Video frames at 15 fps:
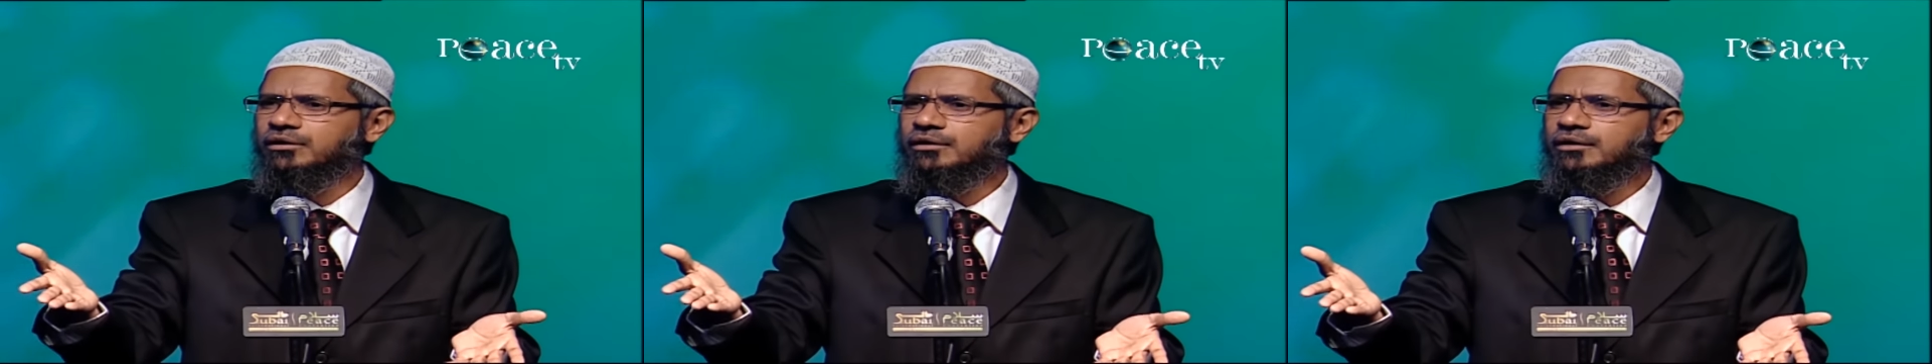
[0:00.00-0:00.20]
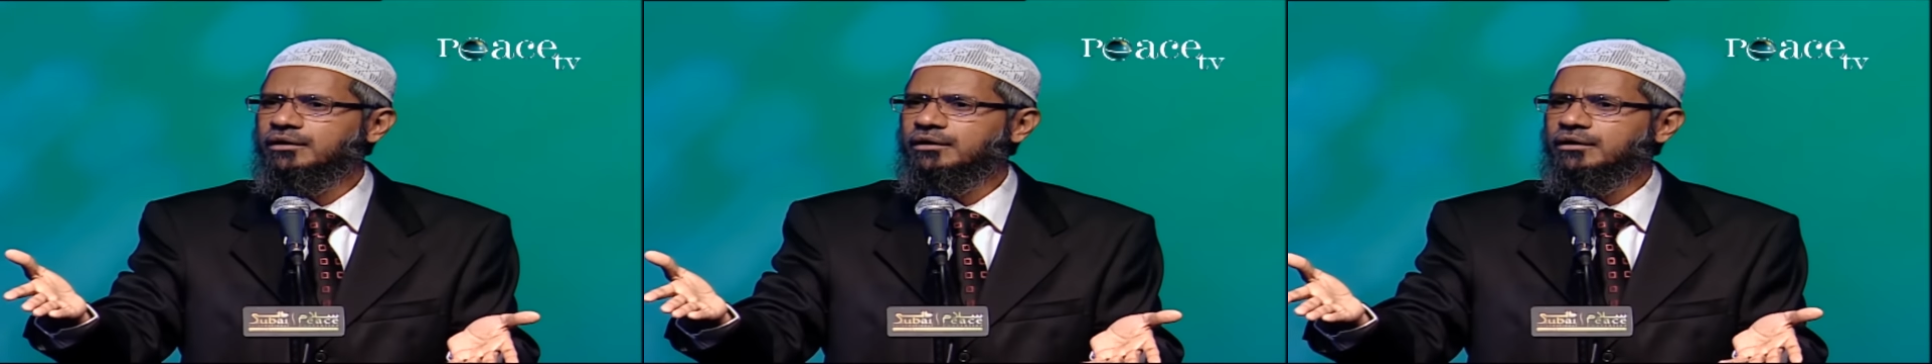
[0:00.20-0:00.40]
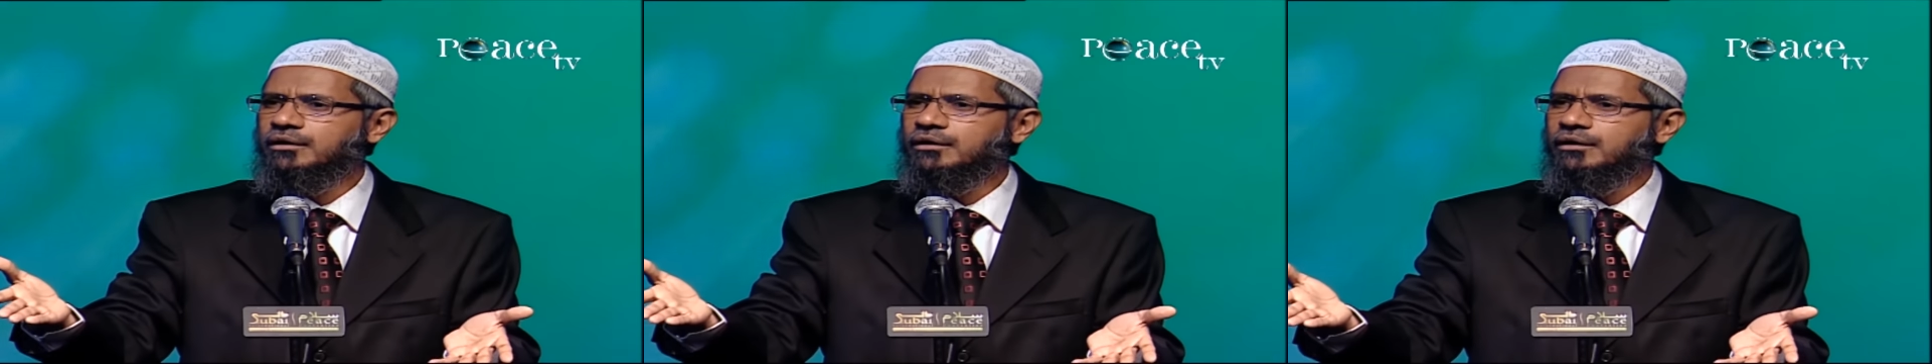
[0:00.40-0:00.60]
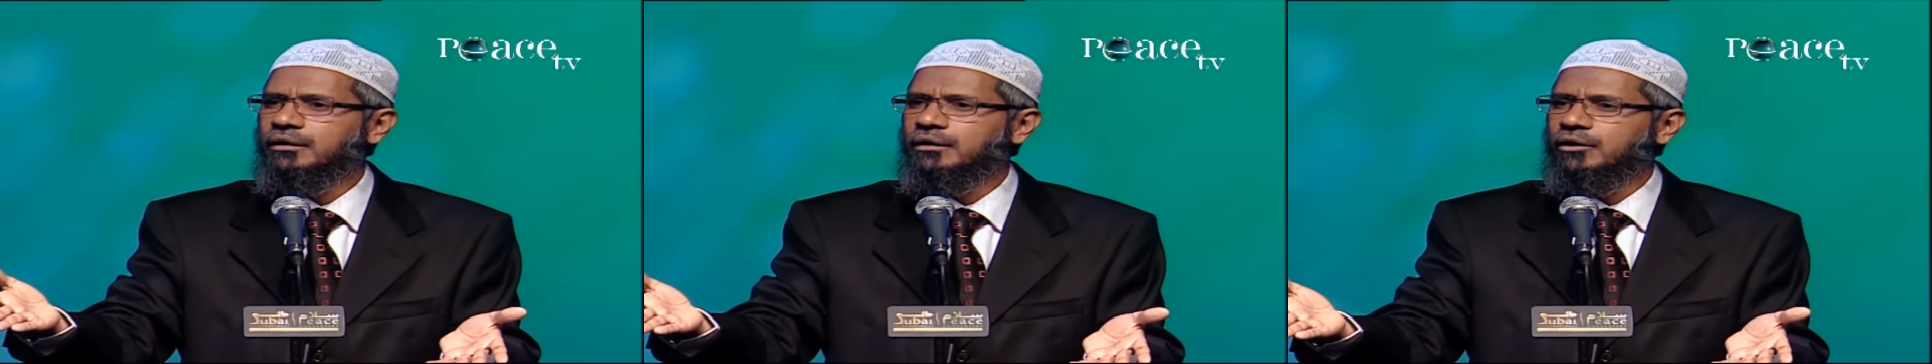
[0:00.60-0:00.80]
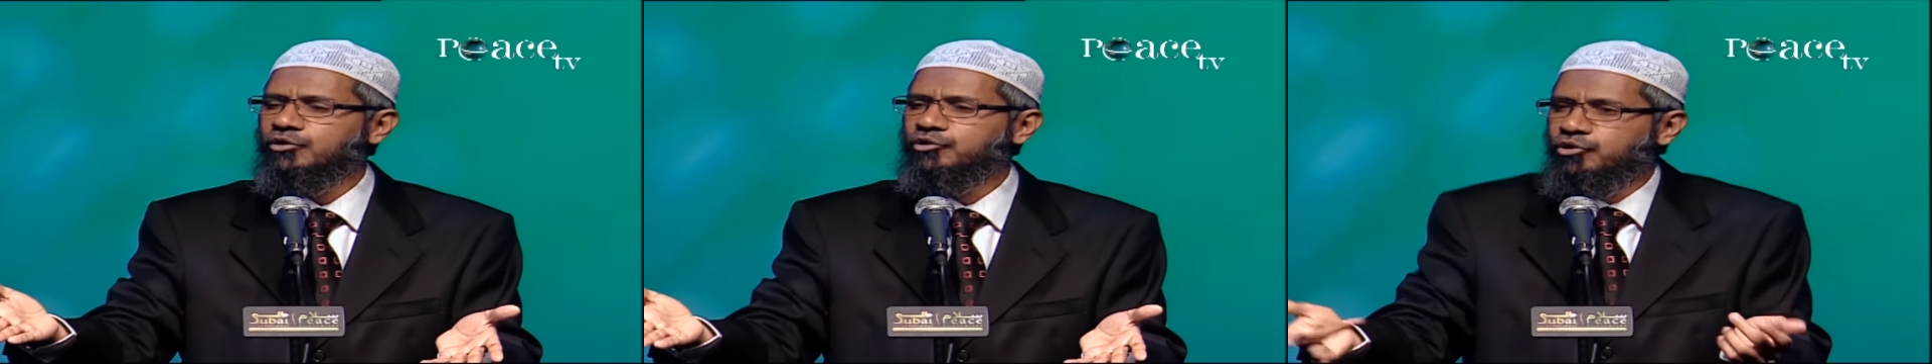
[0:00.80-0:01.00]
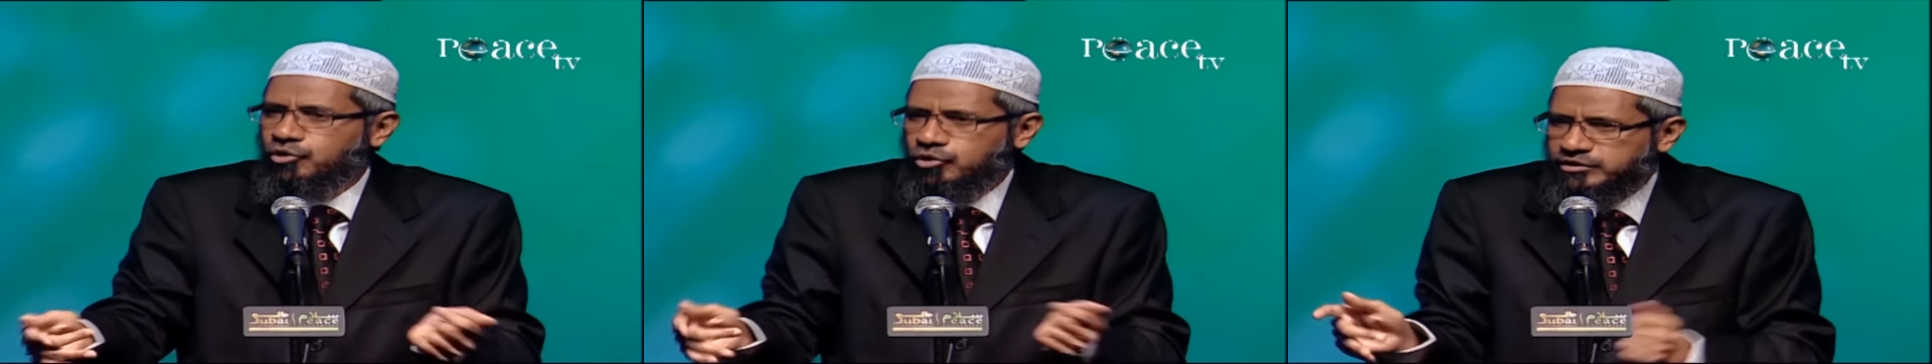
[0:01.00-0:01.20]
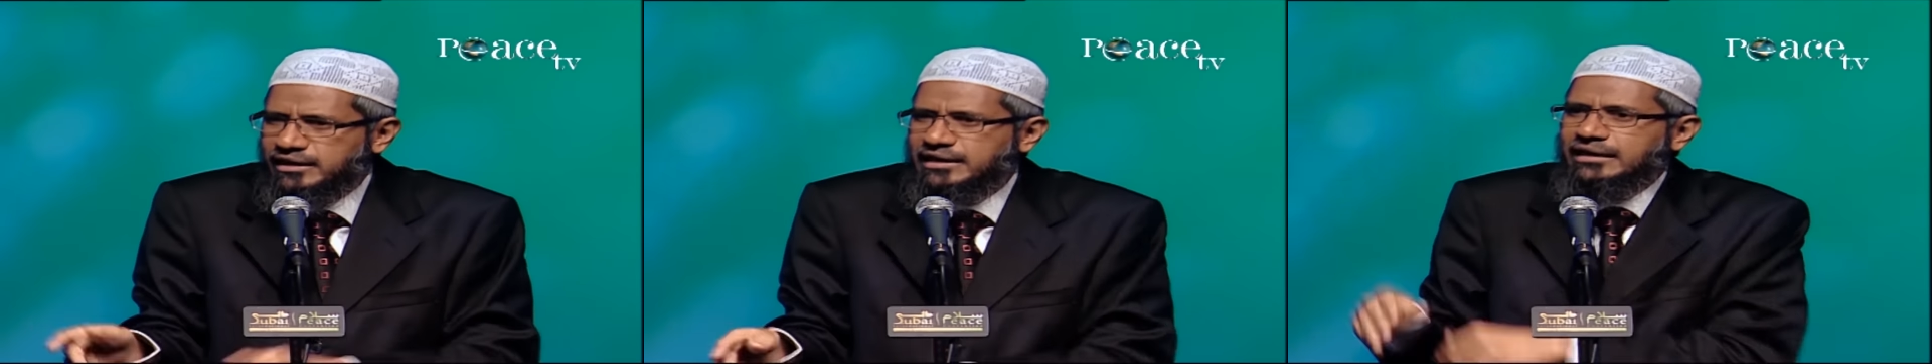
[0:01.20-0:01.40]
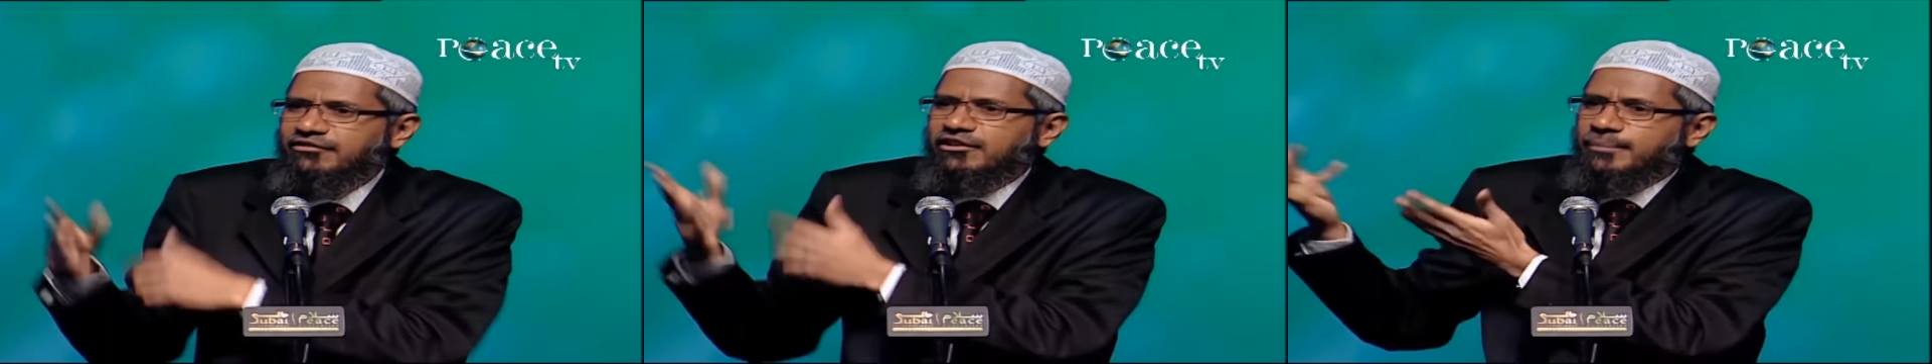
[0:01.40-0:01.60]
hmm. do you
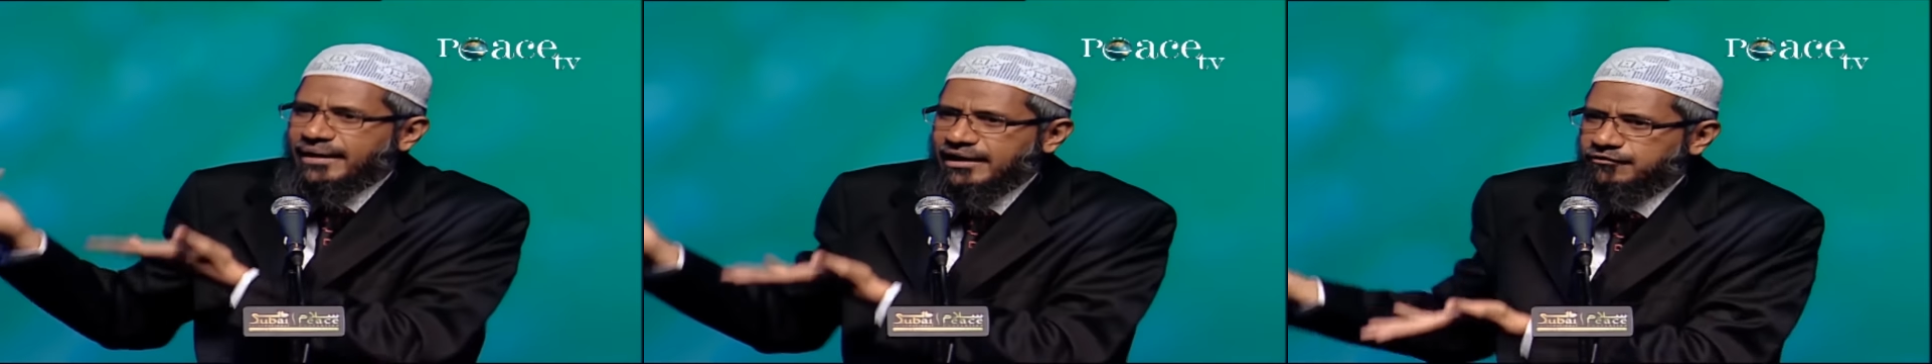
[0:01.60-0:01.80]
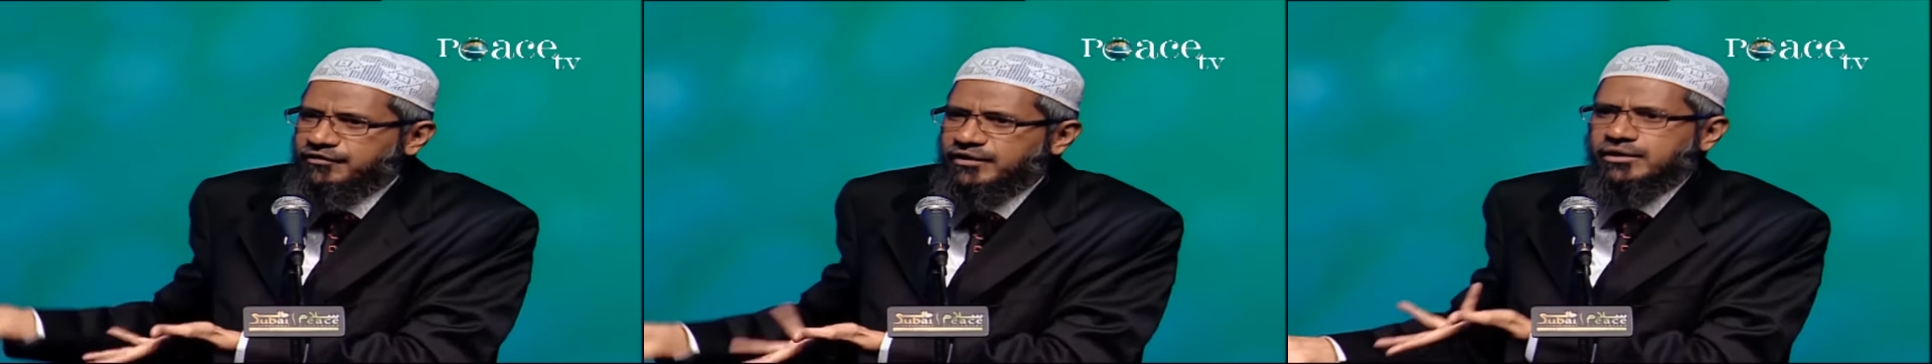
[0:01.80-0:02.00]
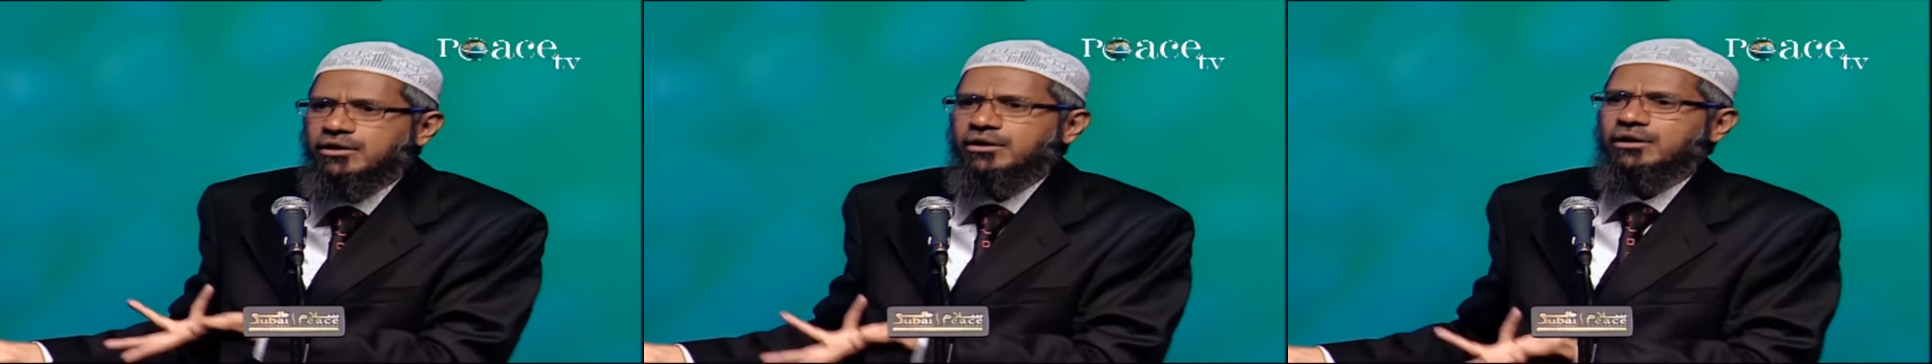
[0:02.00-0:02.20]
think He will benefit?